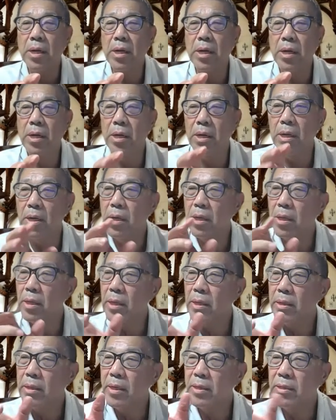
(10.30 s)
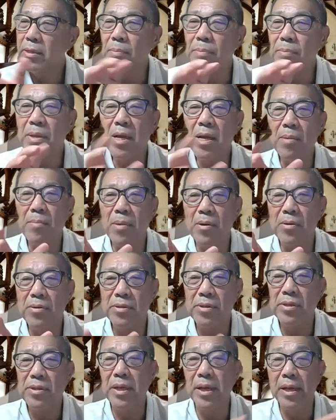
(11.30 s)
there's something about
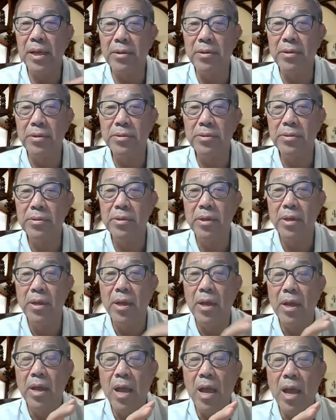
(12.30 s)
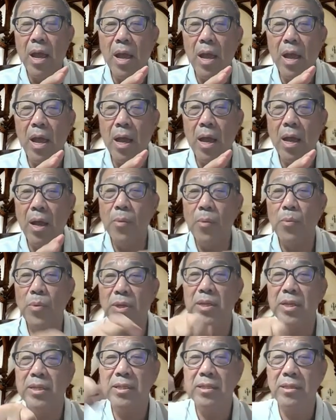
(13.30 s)
skills,
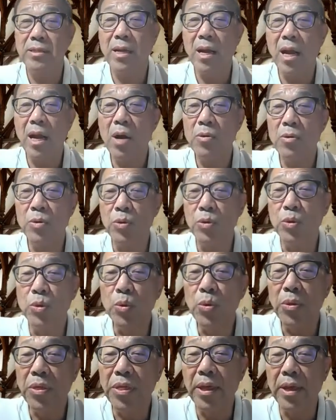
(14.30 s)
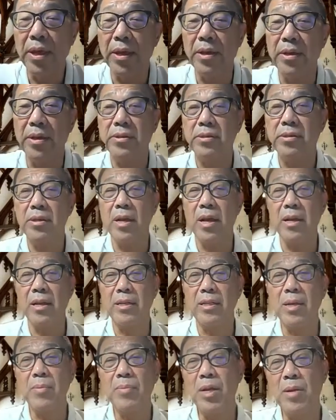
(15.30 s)
which is how you do things, and
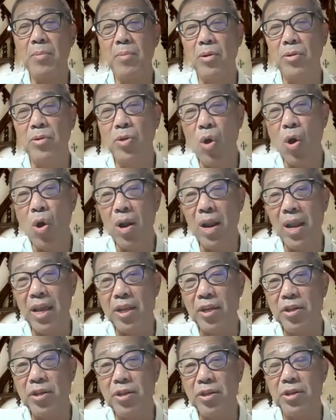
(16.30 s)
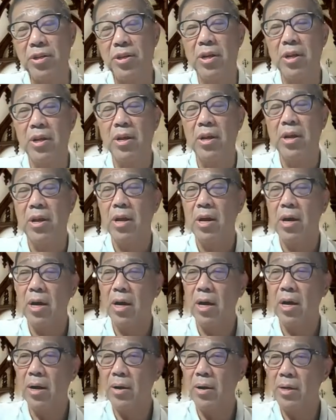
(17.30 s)
there's something about knowledge,
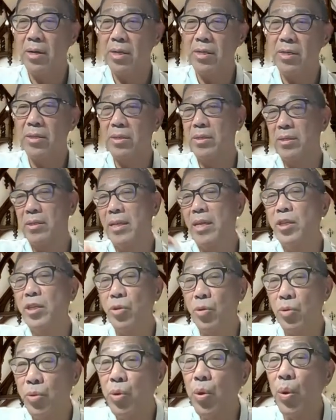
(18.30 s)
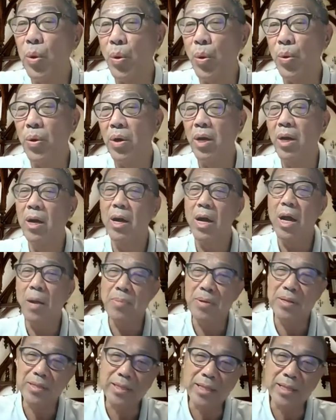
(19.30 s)
is things you know,
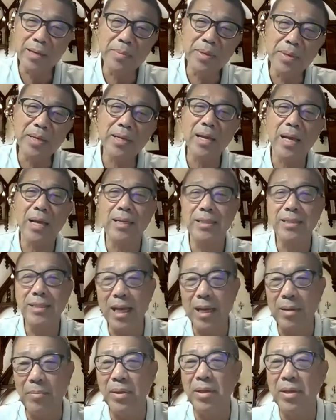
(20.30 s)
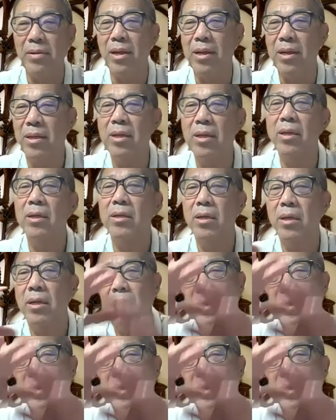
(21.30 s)
episteme and techne, right?